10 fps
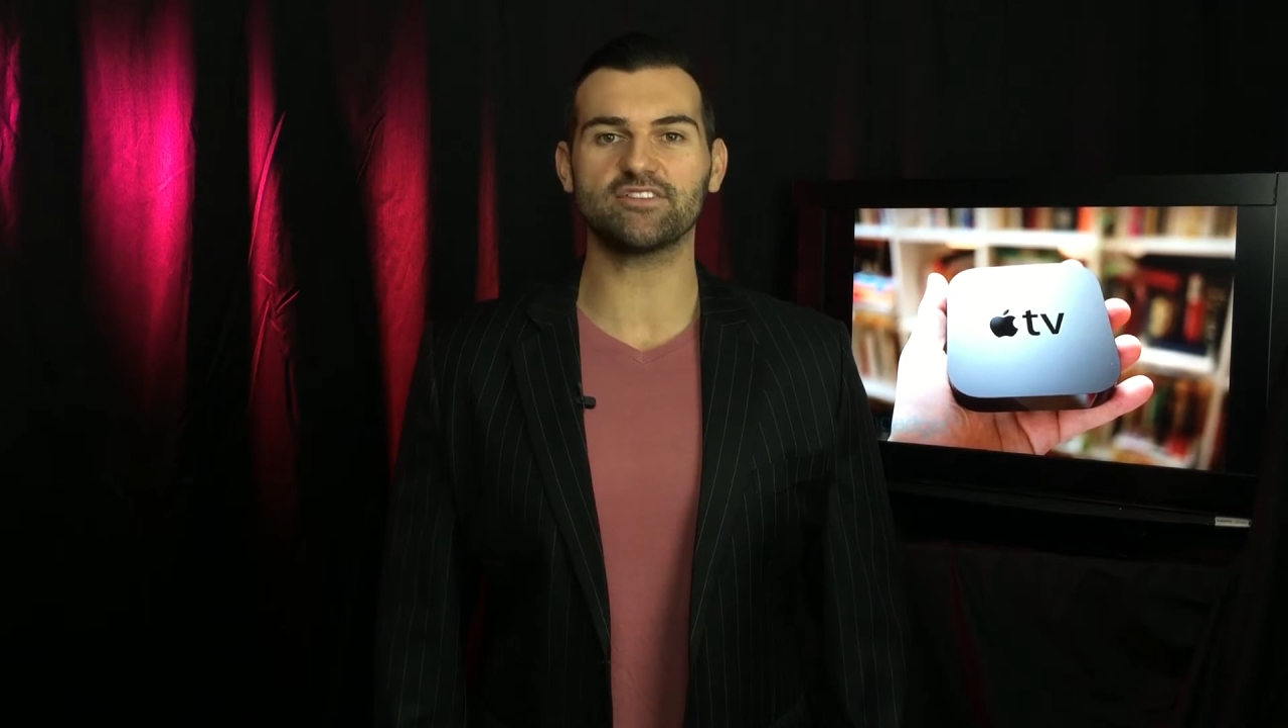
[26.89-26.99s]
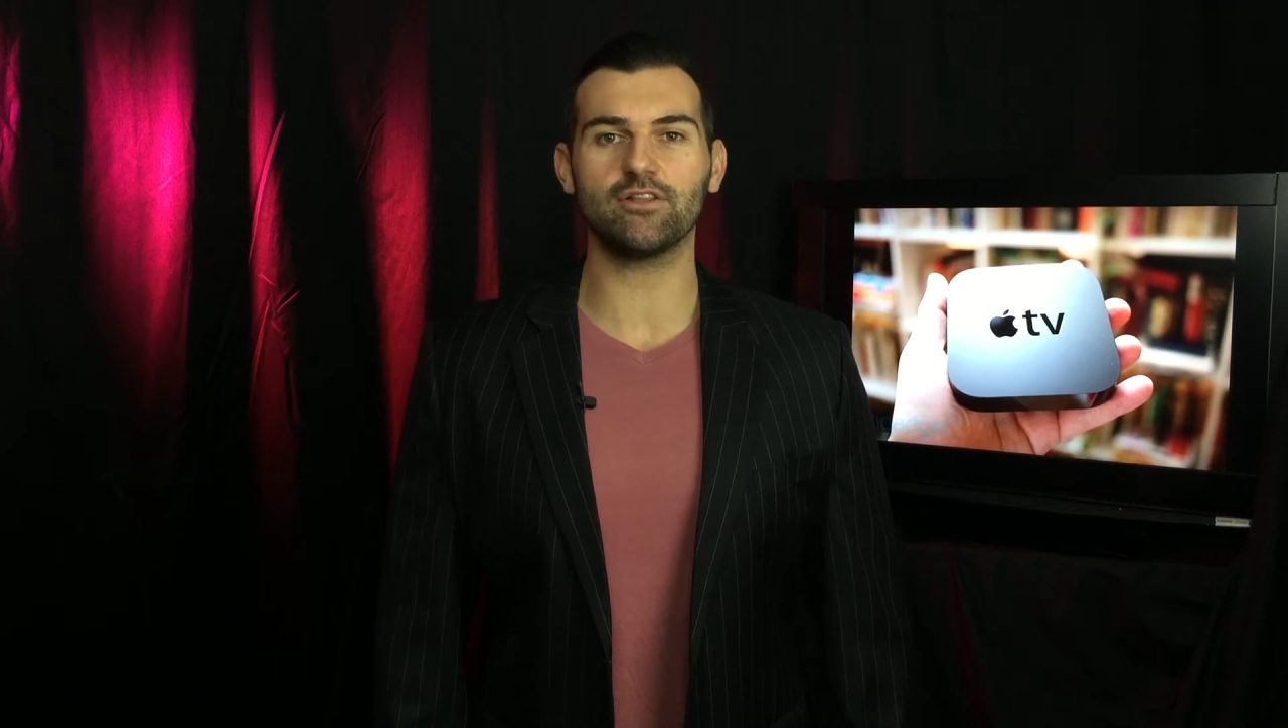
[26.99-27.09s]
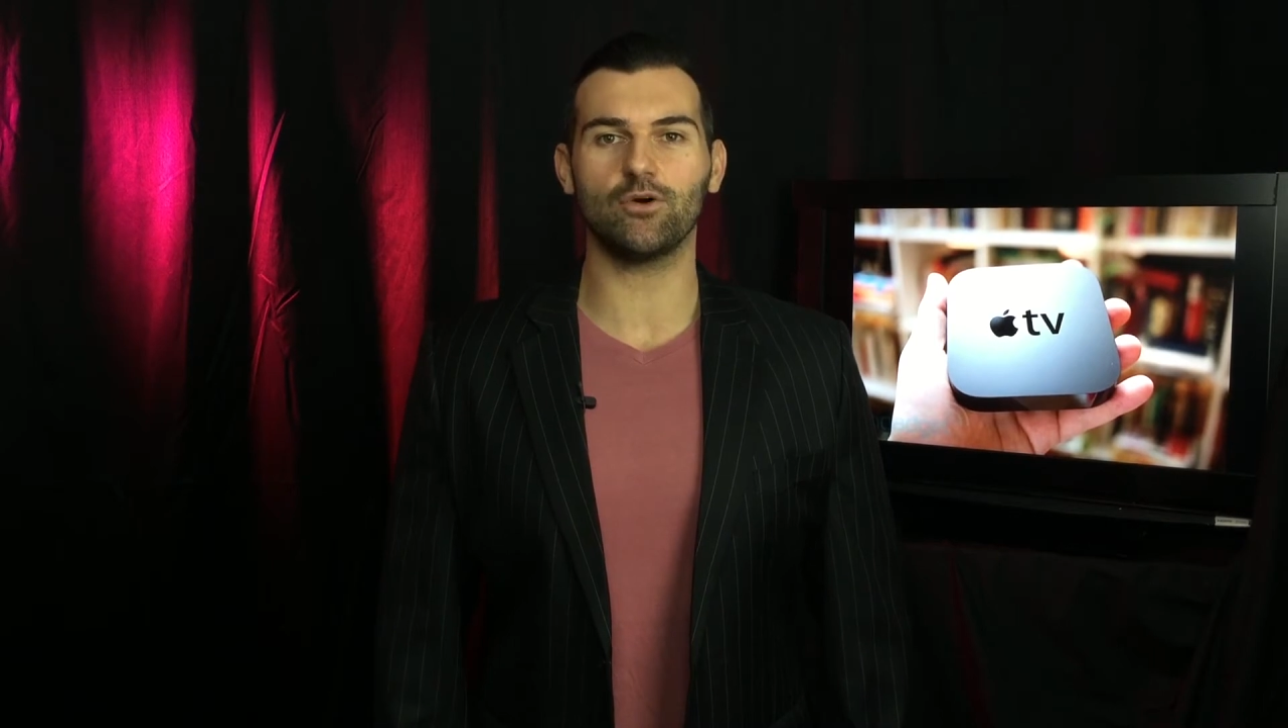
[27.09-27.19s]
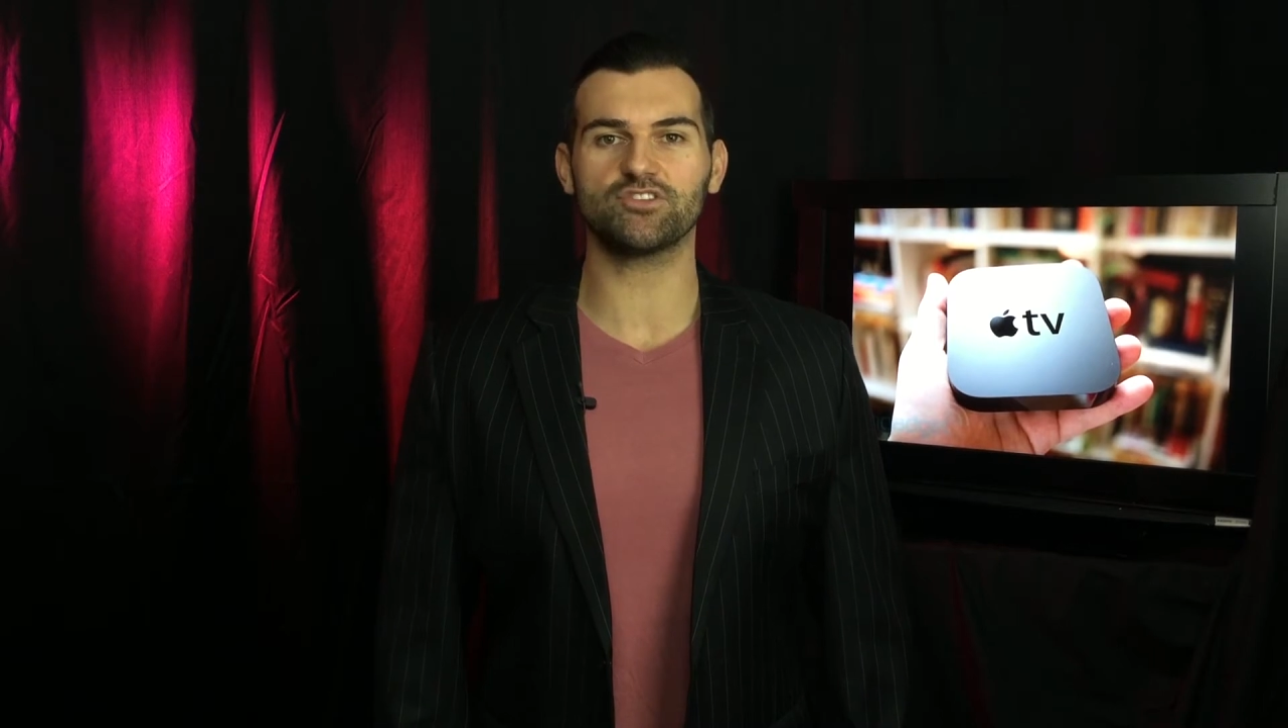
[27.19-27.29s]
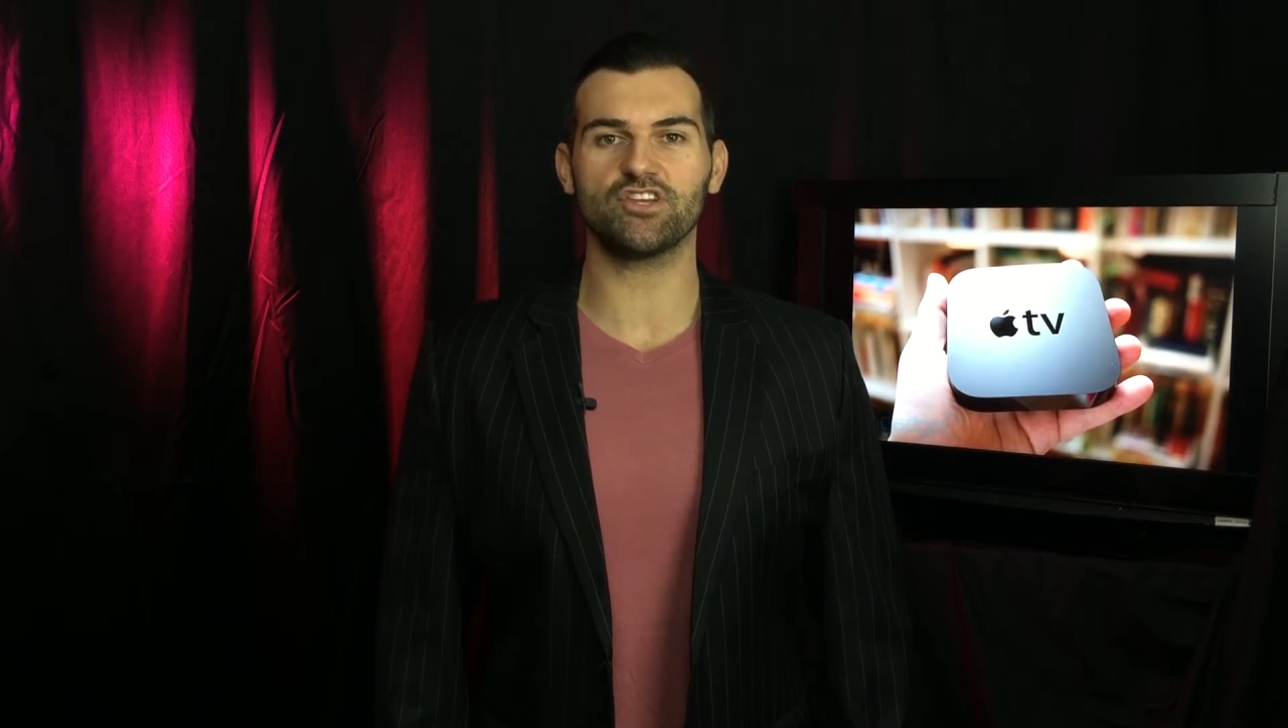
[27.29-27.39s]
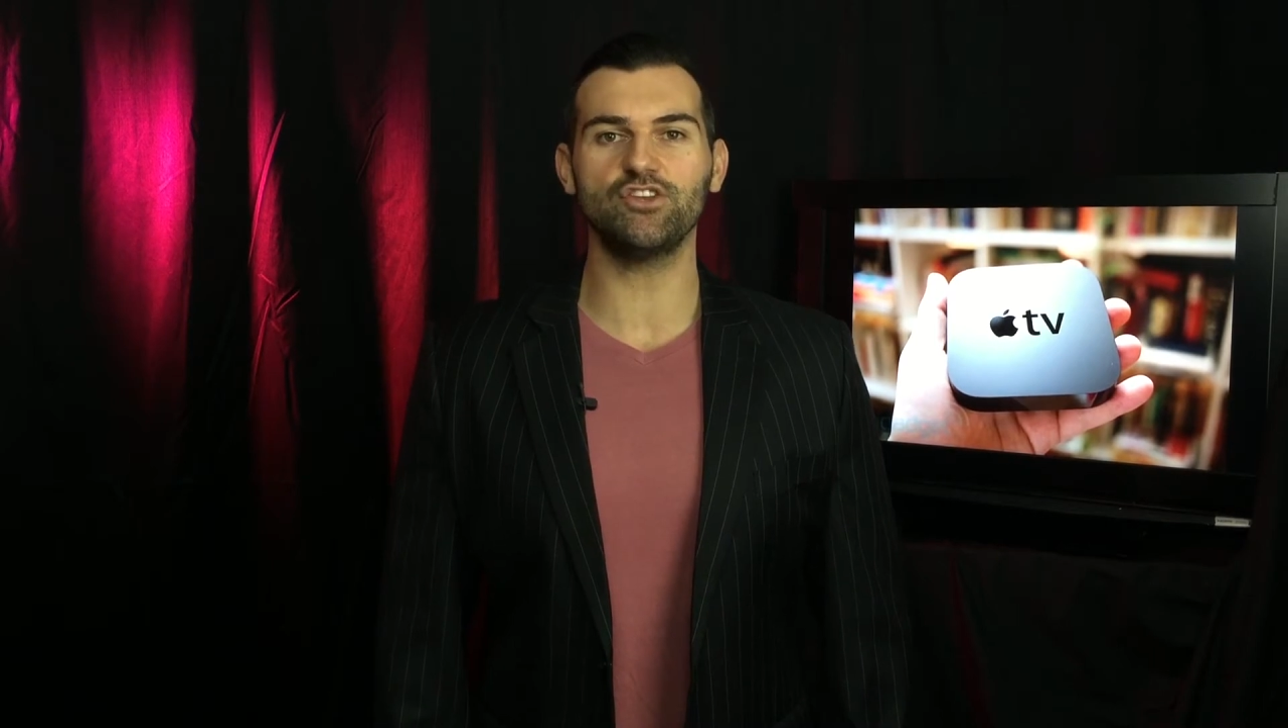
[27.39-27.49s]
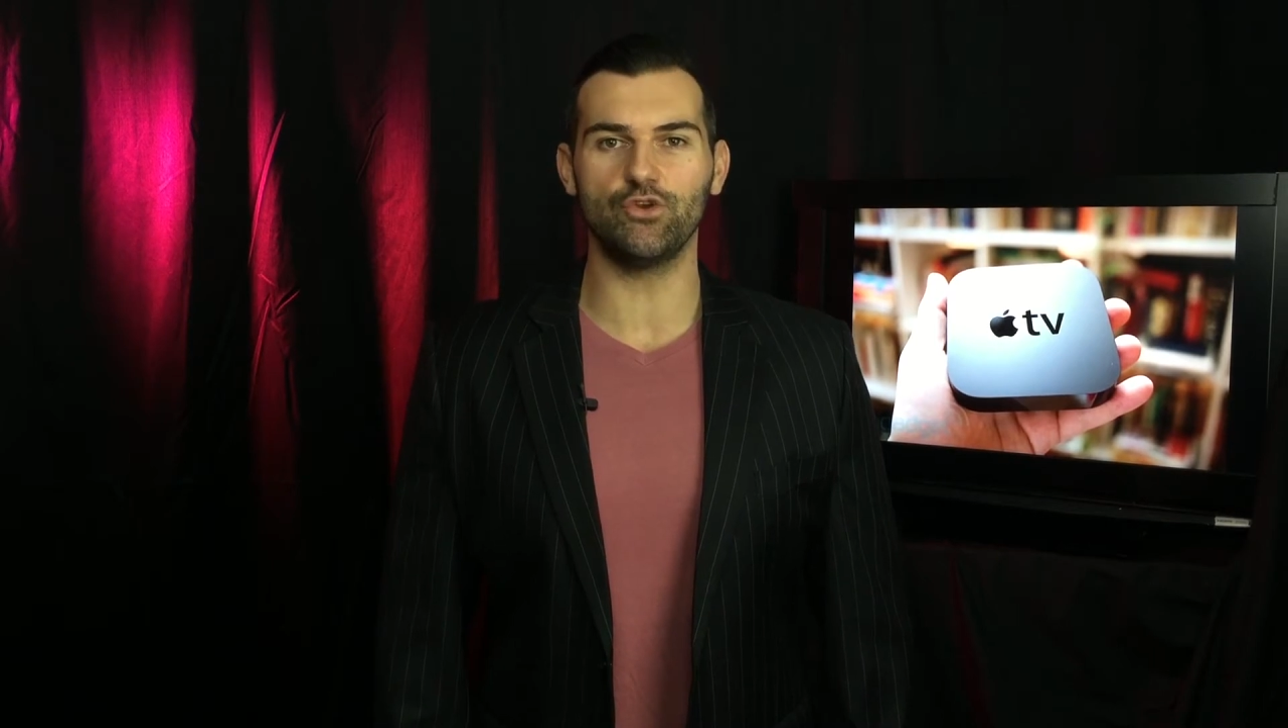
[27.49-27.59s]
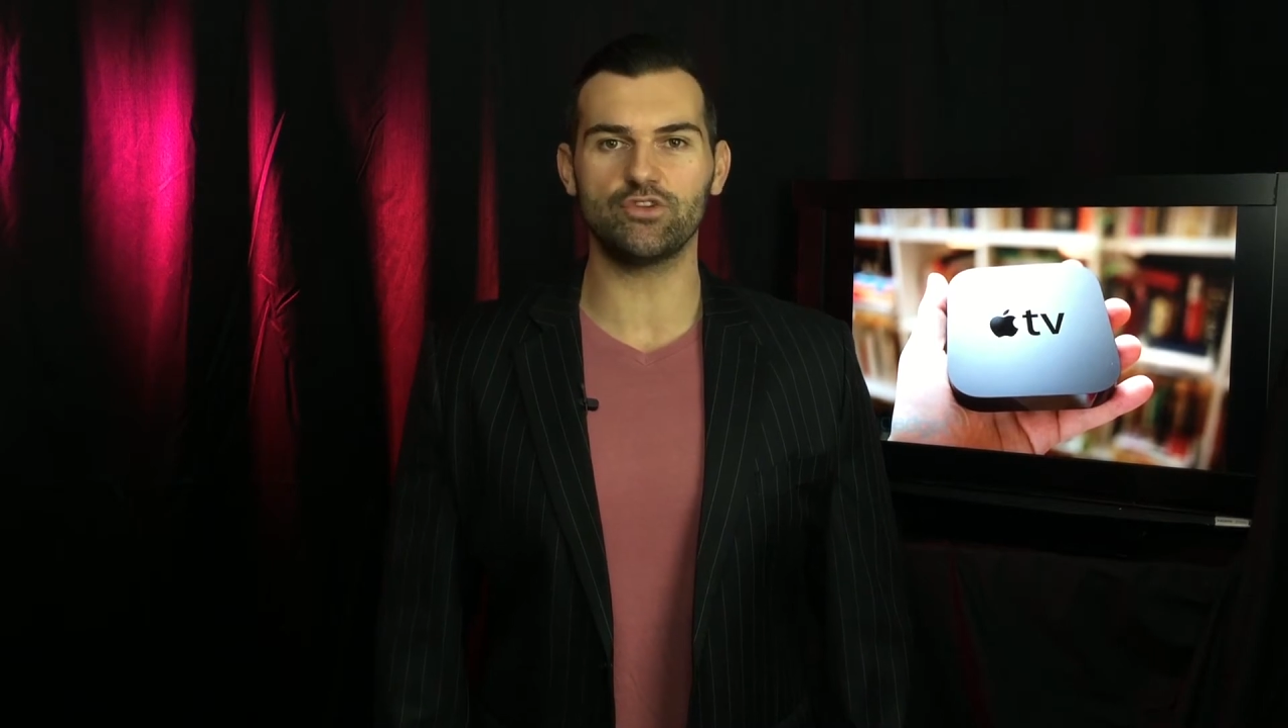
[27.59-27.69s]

to launch a new